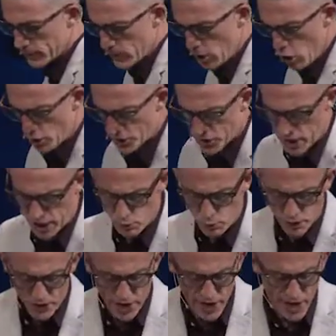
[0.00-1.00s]
all of a sudden,
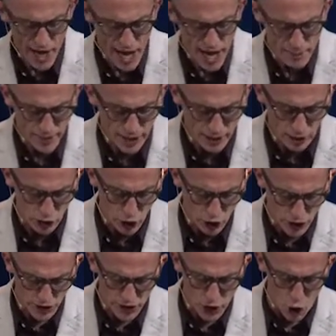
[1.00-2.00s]
when they came, he
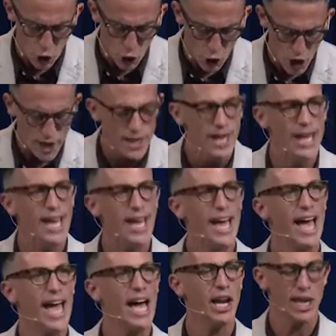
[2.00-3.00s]
looked on
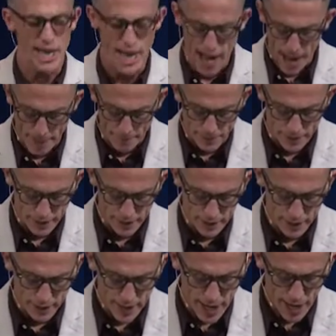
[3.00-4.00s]
Eliab
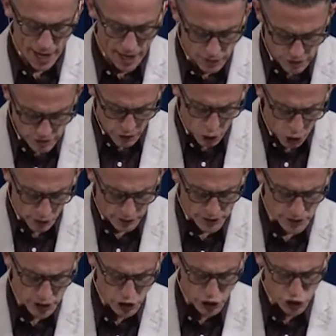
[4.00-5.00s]
and
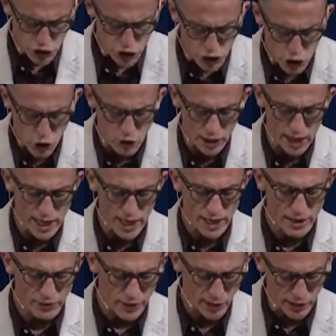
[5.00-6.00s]
thought,
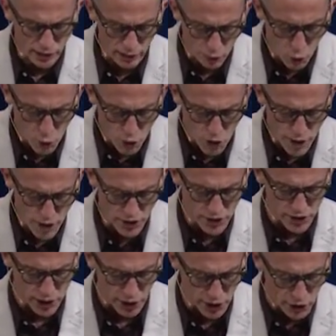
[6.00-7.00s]
surely the
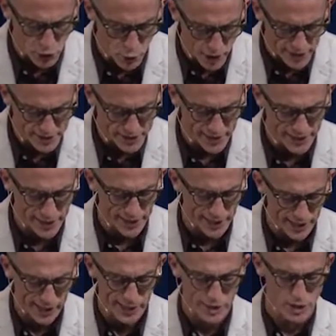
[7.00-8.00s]
Lord's anointed
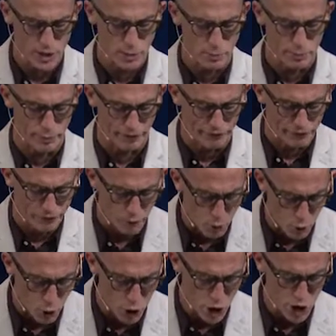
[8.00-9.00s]
is
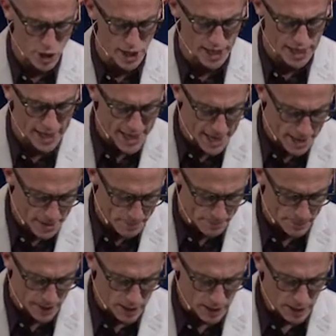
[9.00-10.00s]
before
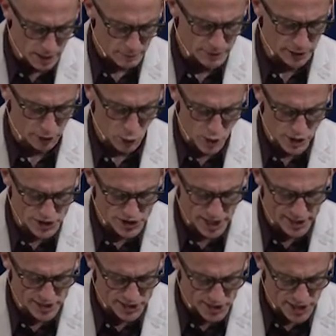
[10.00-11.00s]
him. But the Lord
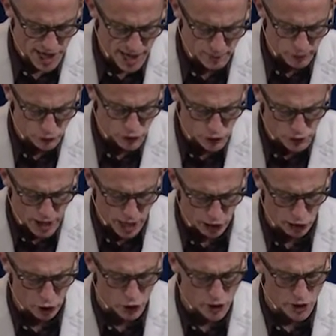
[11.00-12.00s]
said to Samuel, do
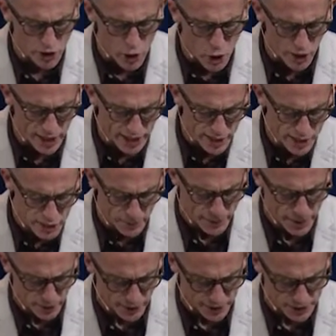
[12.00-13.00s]
not look on his
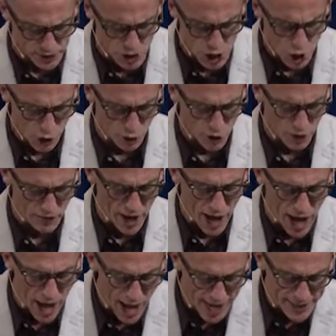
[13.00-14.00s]
appearance or on the
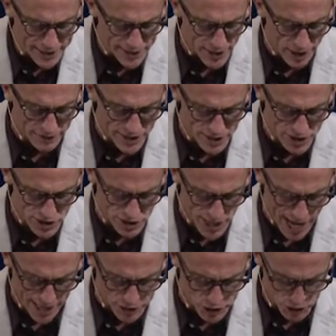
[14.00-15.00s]
height of his
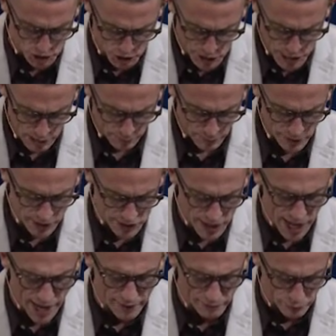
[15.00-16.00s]
stature, because
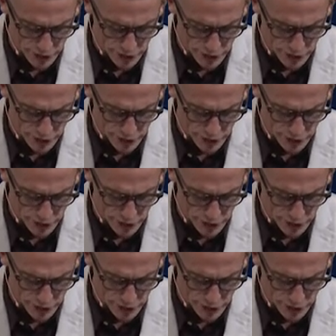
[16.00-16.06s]
I have